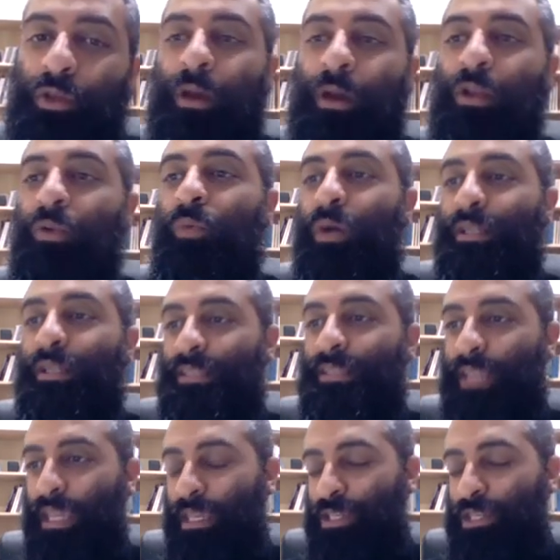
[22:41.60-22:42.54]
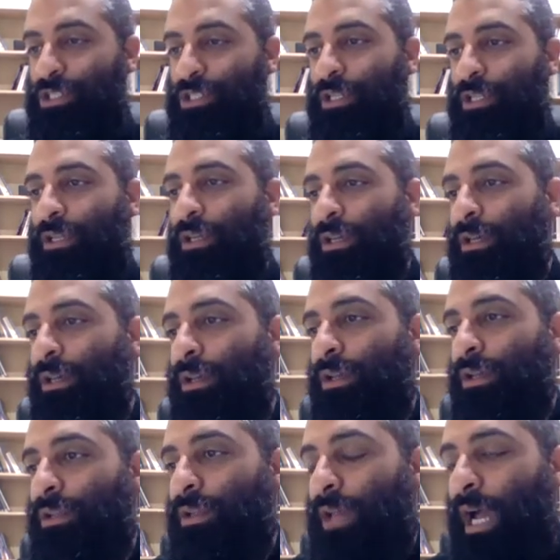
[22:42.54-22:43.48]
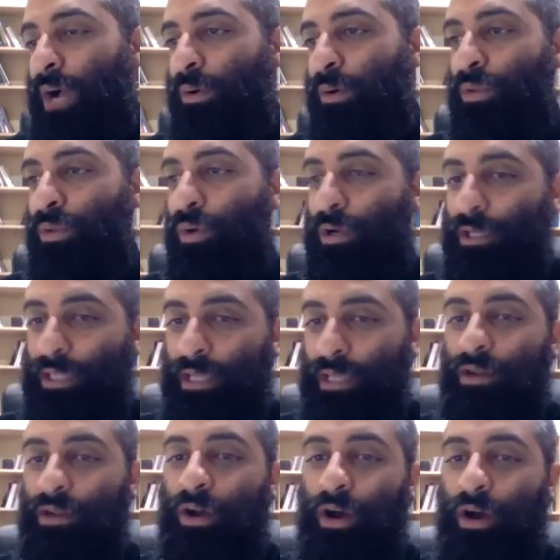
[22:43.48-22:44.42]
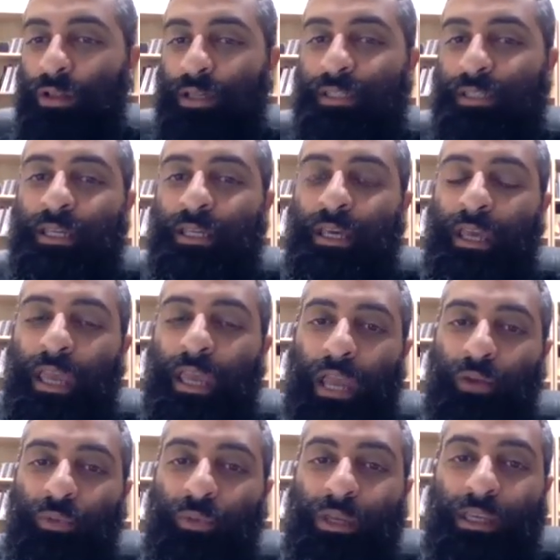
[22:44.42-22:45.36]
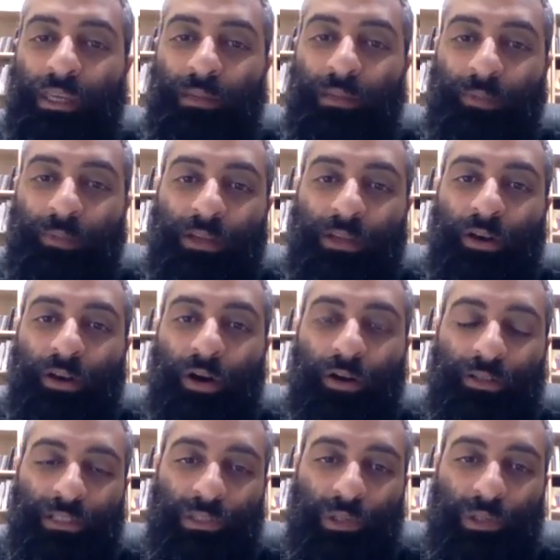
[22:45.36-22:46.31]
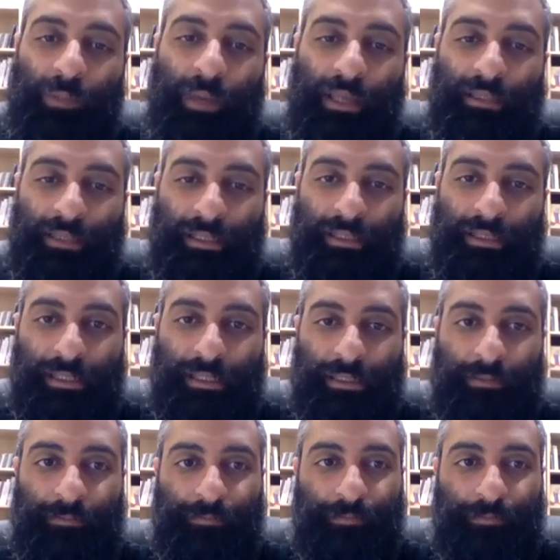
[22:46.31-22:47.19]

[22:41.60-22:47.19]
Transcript: matter what stage, our Lord can call us, and we can be called to repentance.